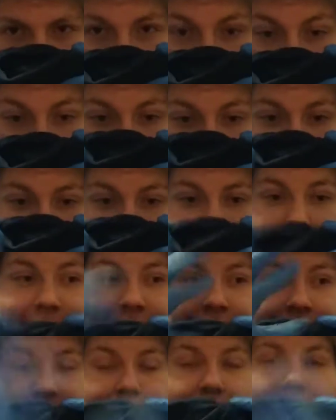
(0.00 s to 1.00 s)
block my nose
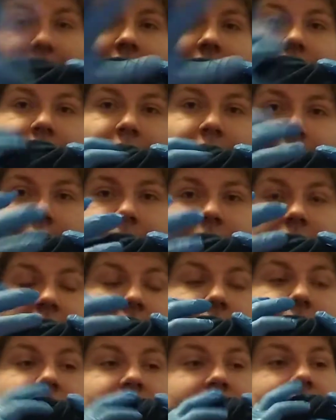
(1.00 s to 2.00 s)
from the fumes of
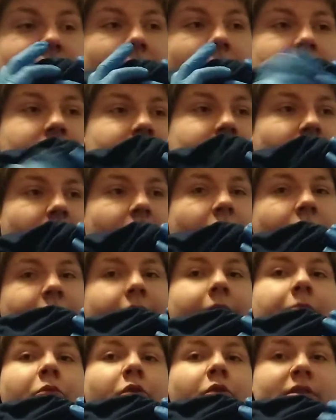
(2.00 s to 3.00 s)
the sand so I don't
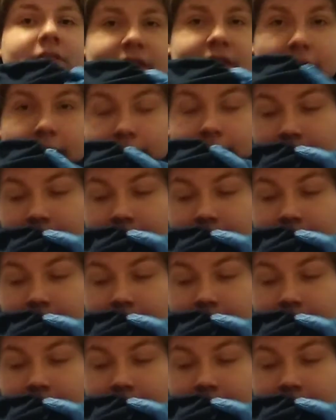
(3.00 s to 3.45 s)
get more sick.